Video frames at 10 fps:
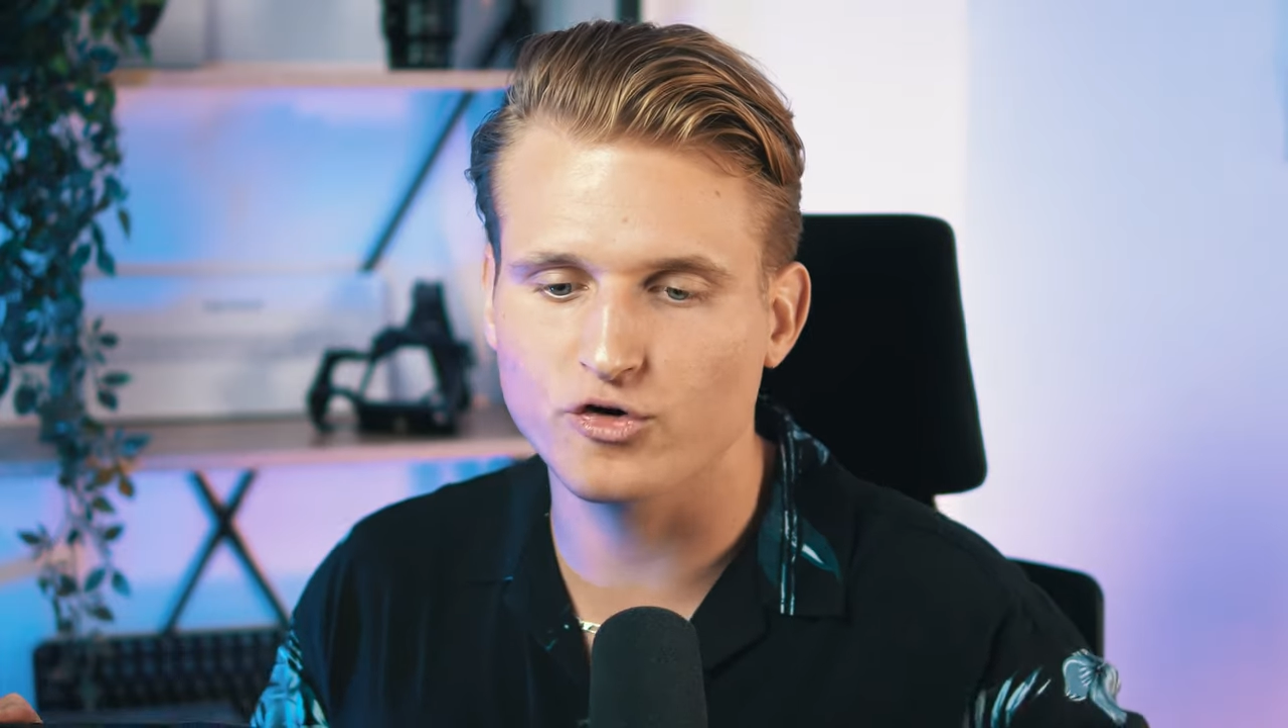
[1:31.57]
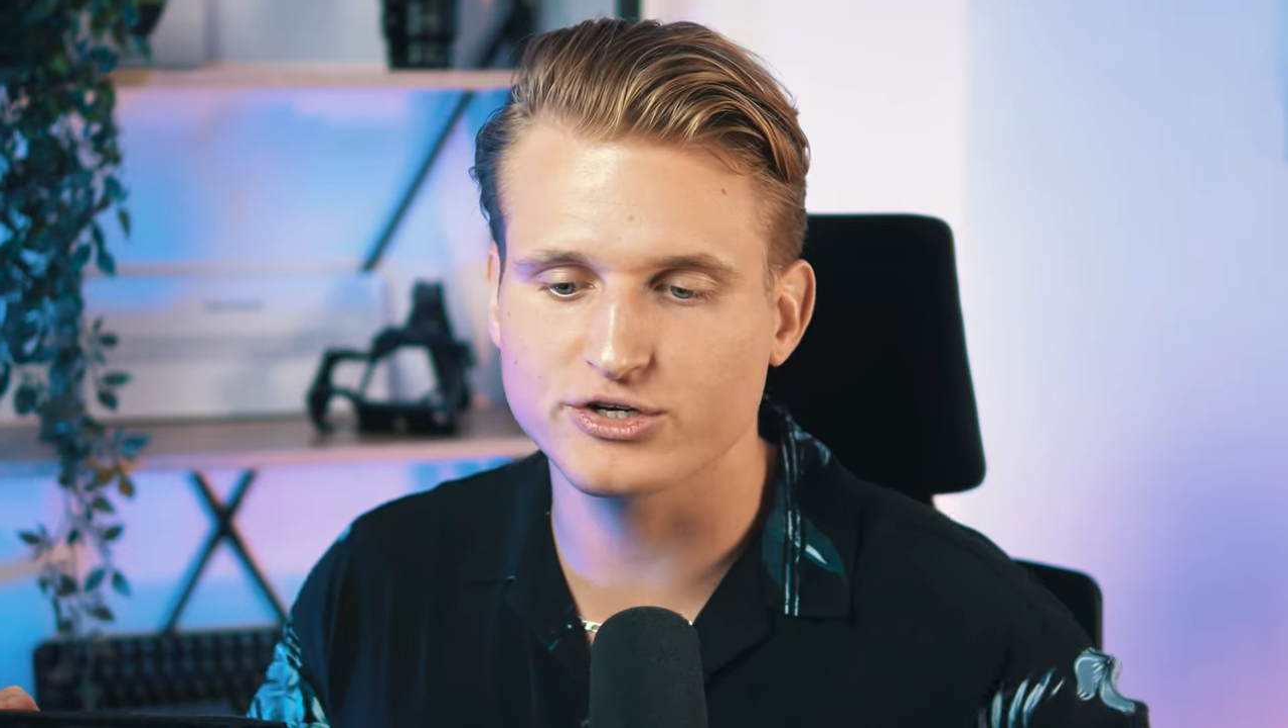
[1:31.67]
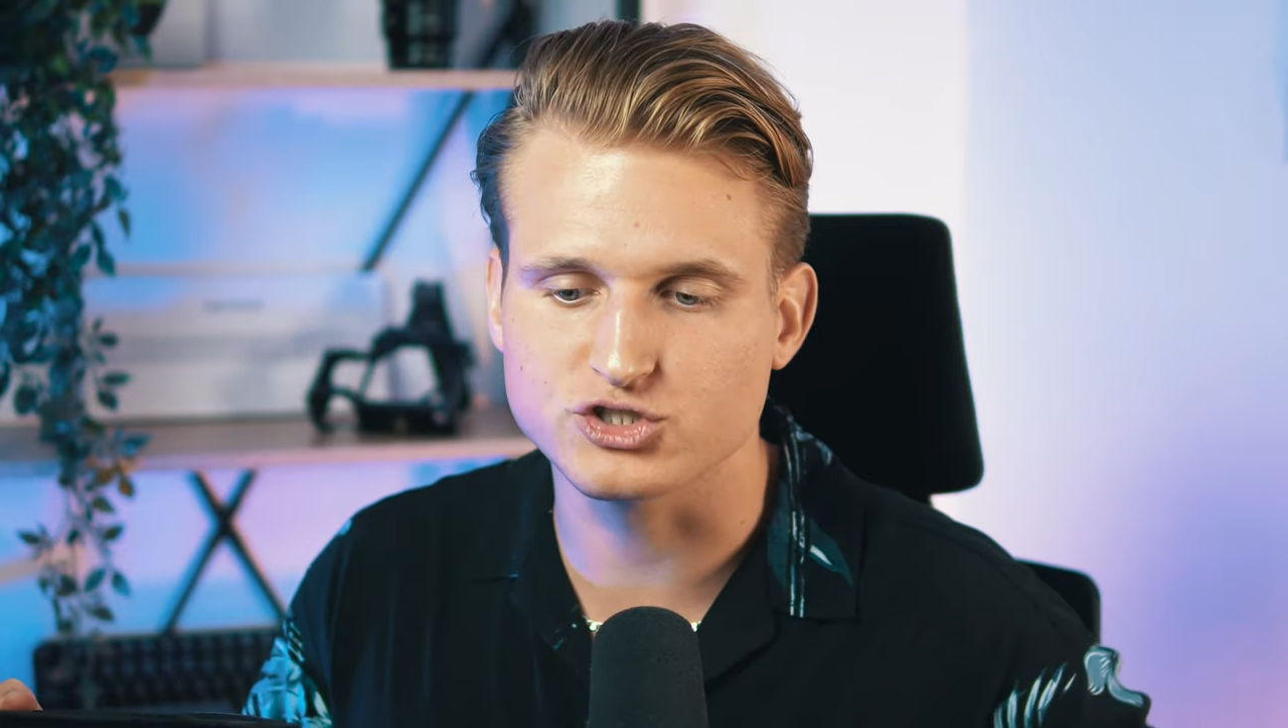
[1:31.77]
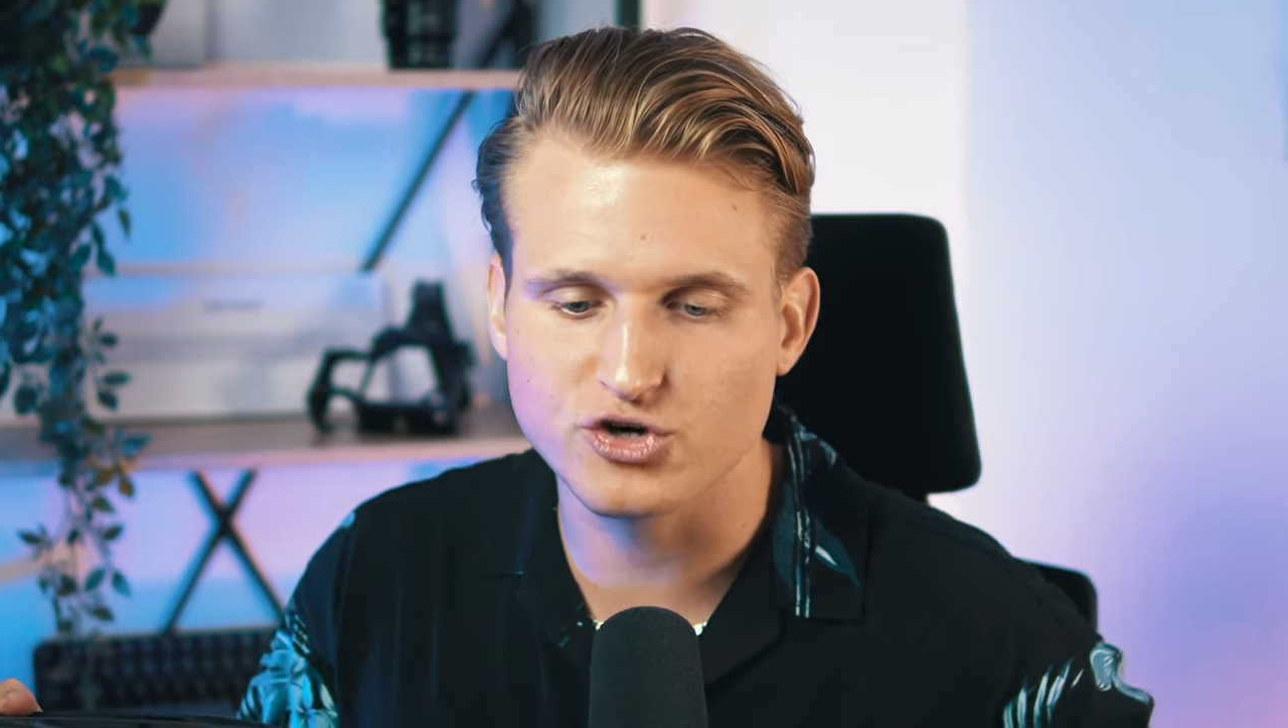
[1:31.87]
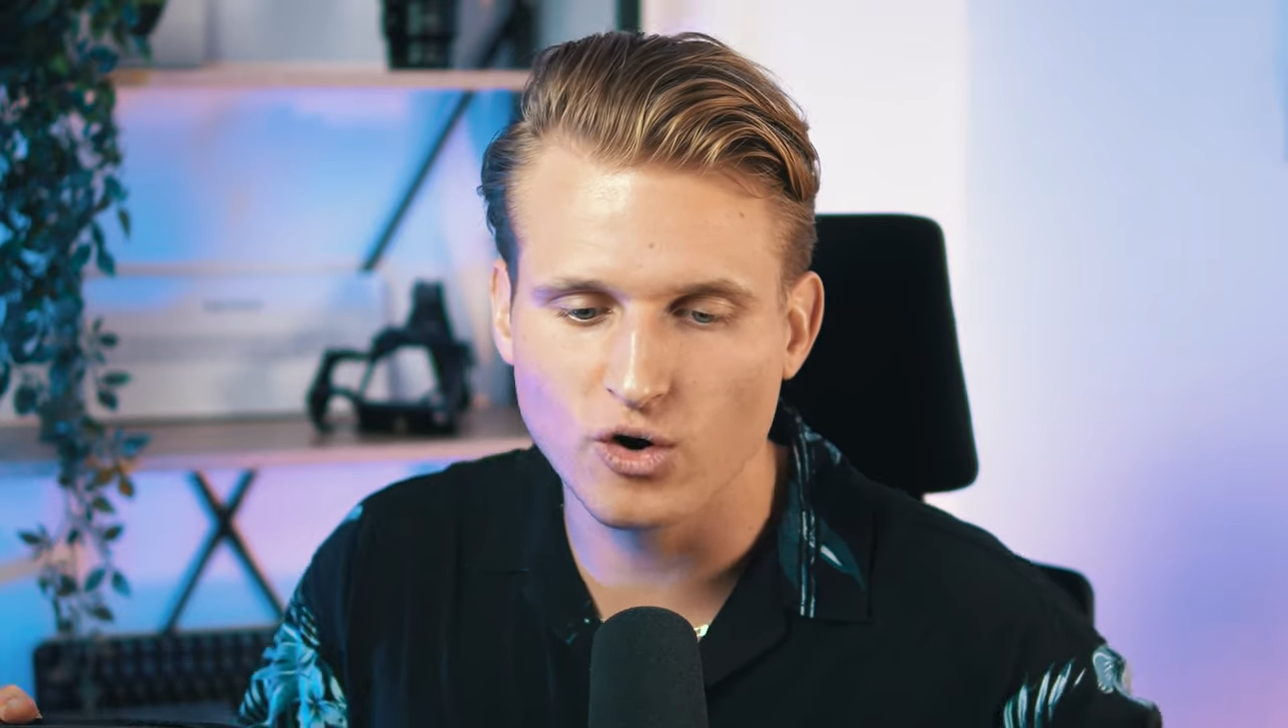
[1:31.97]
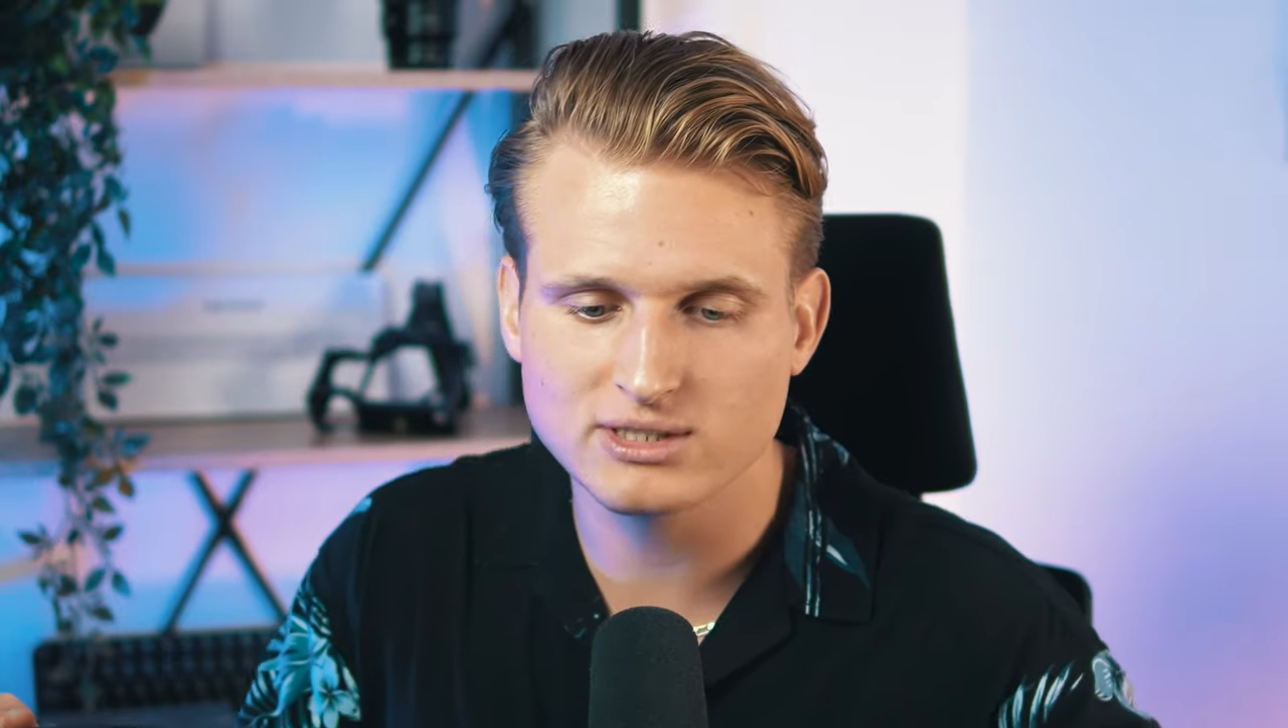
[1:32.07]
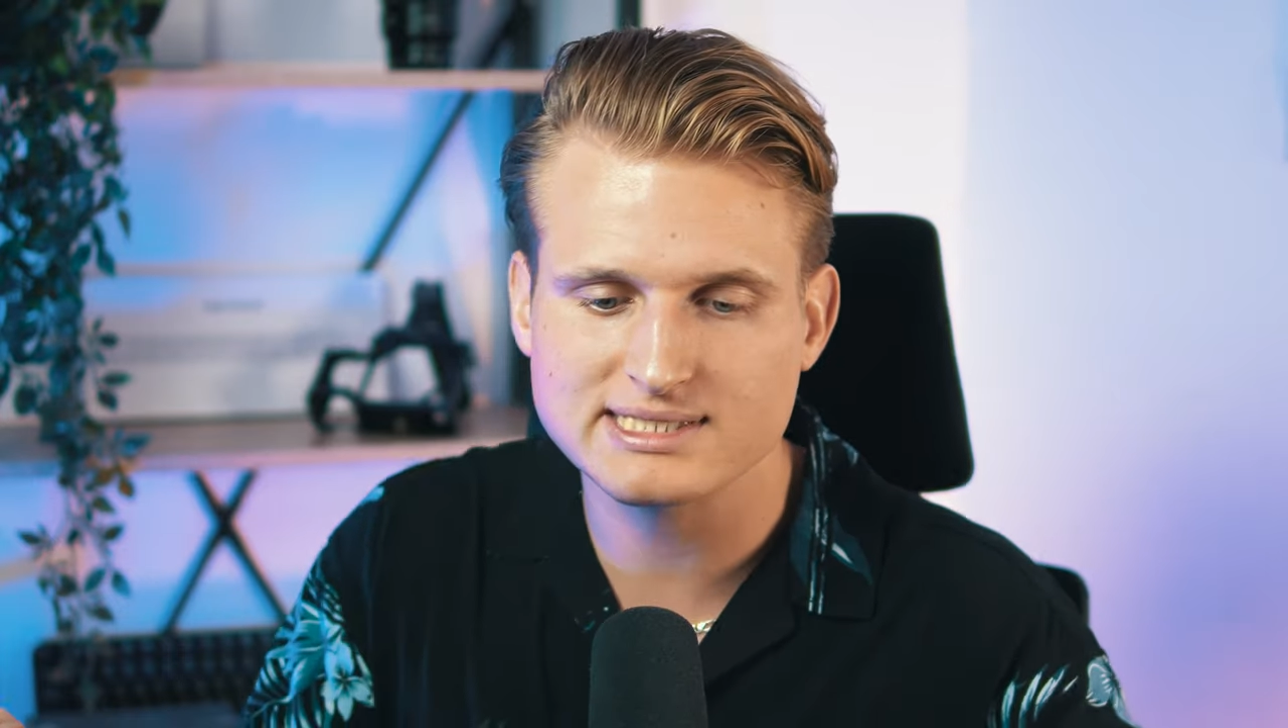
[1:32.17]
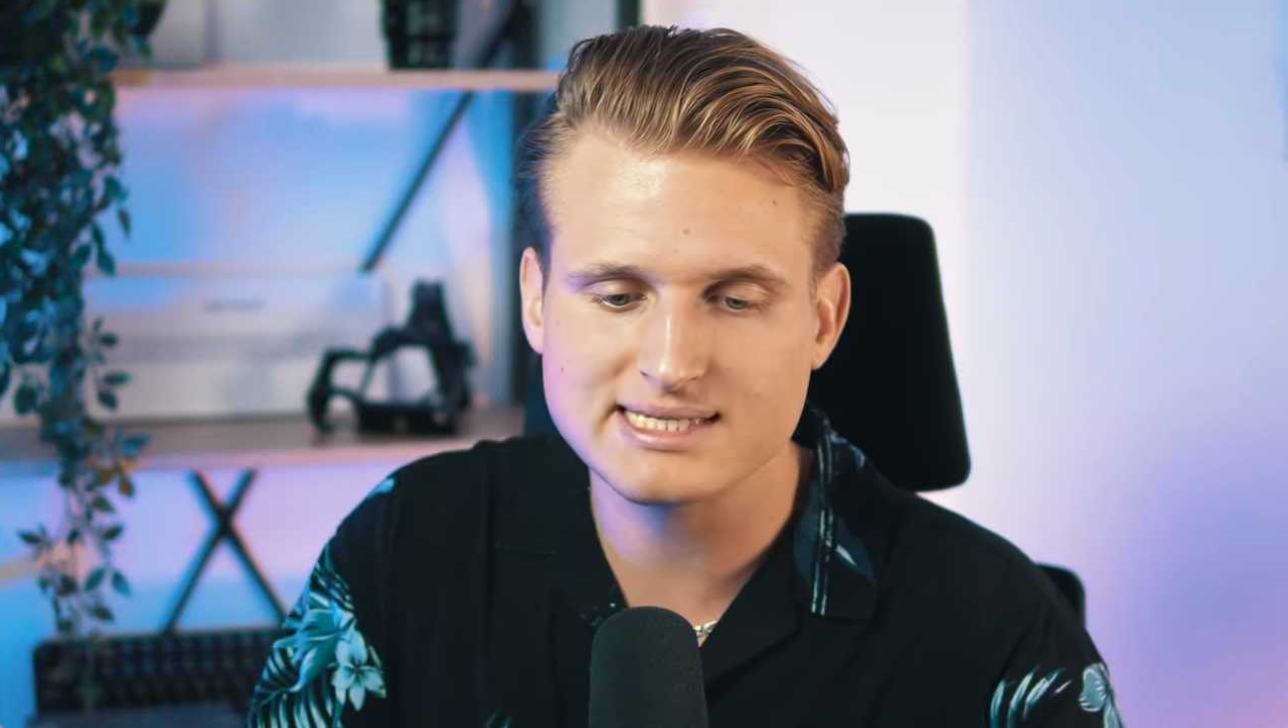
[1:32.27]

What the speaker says: or a drone,